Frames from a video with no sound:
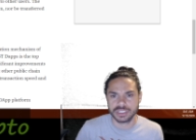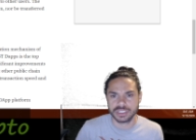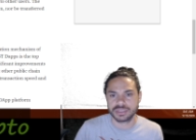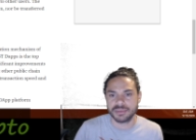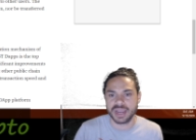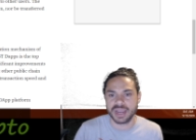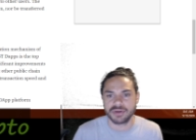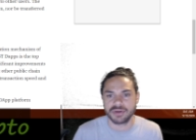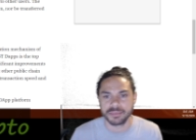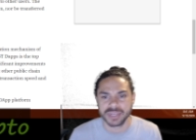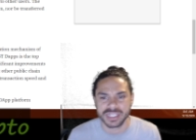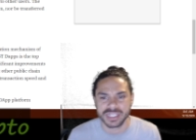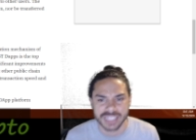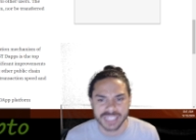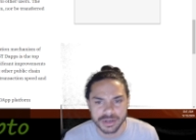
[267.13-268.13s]
some IRAM
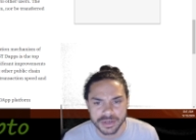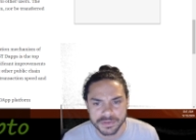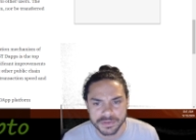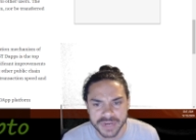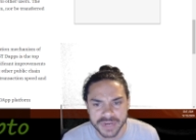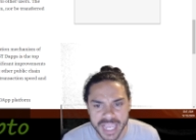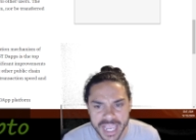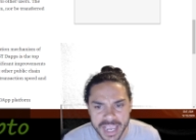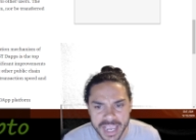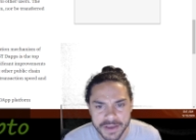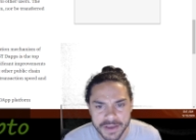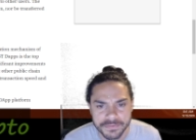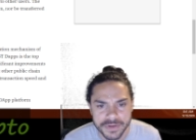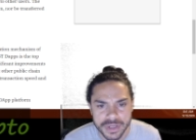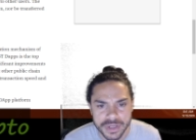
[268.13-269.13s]
because I don't even
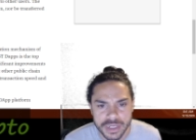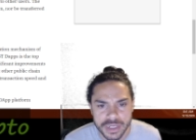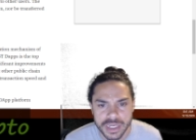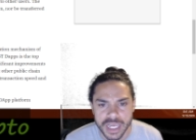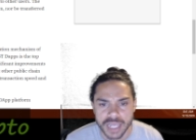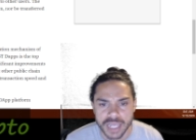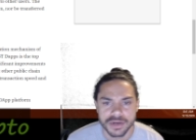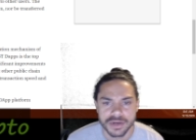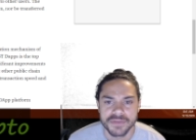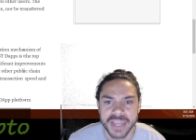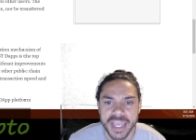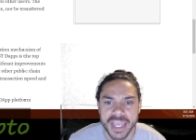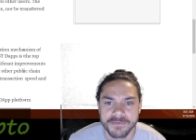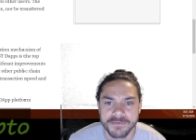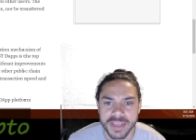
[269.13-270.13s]
have, I don't even
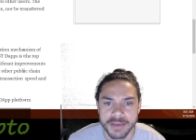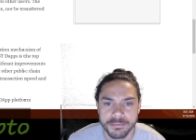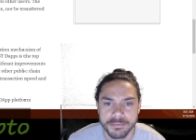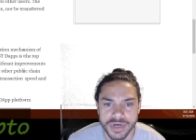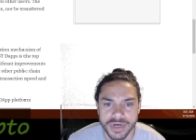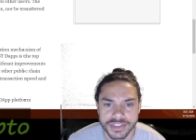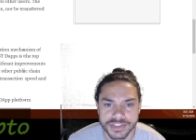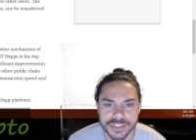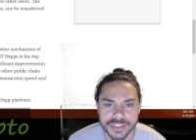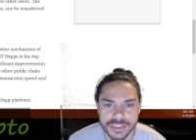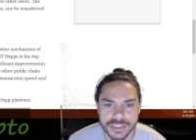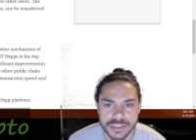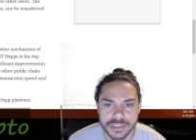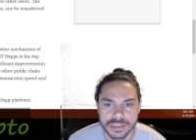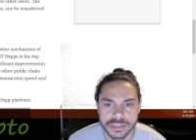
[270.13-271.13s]
have that much.
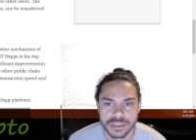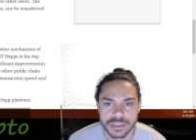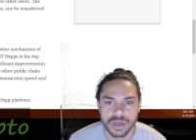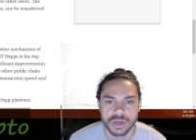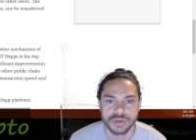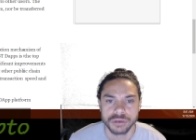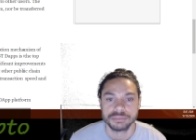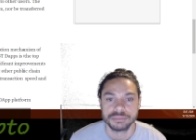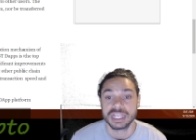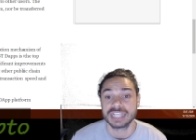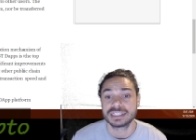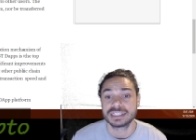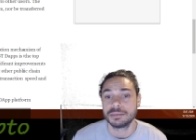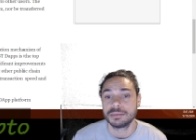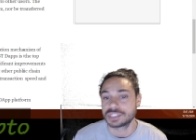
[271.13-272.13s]
So, oh,
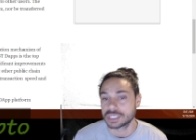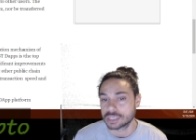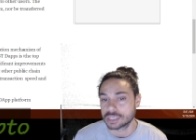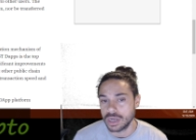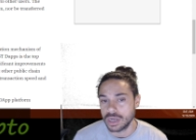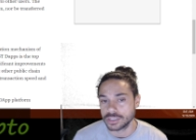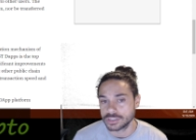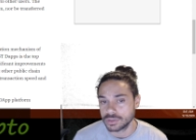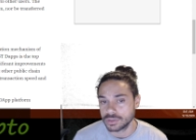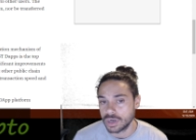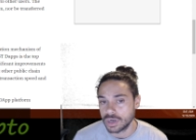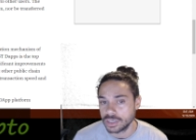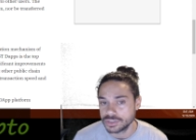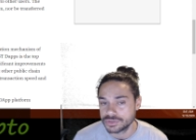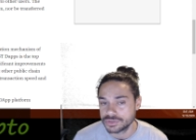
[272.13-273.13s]
that's how much it costs. So
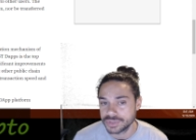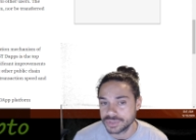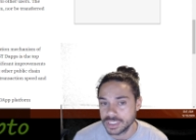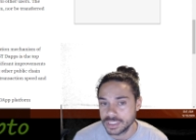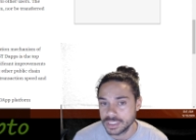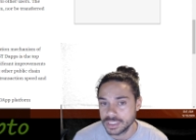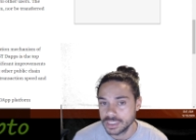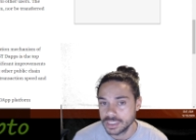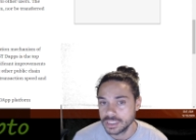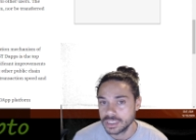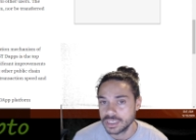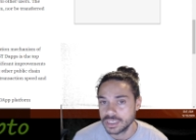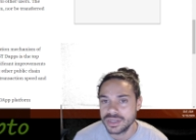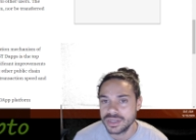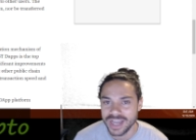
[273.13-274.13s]
100,
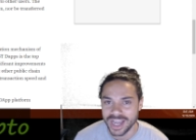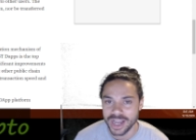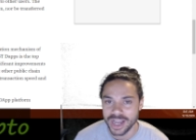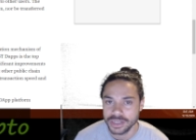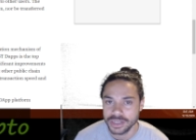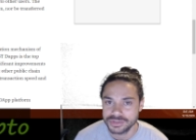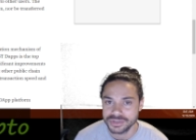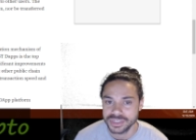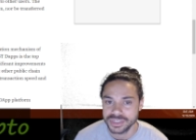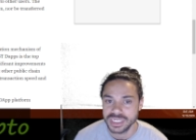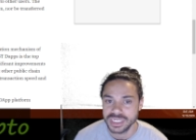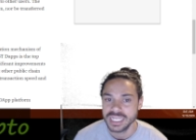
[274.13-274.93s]
100